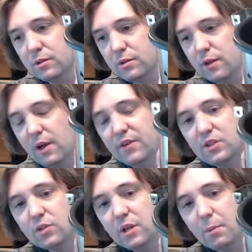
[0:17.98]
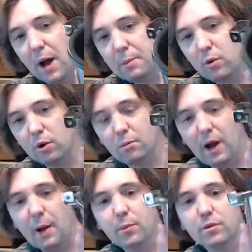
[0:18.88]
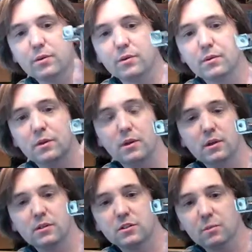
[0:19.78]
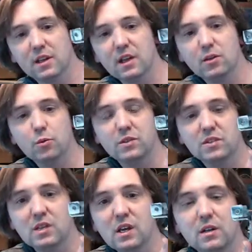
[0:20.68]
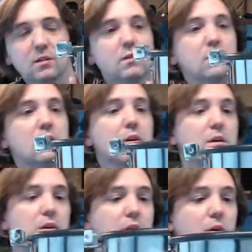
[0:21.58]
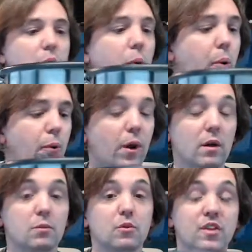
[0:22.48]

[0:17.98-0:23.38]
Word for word: heavy-duty popcorn popper, something that you would see in, well, movie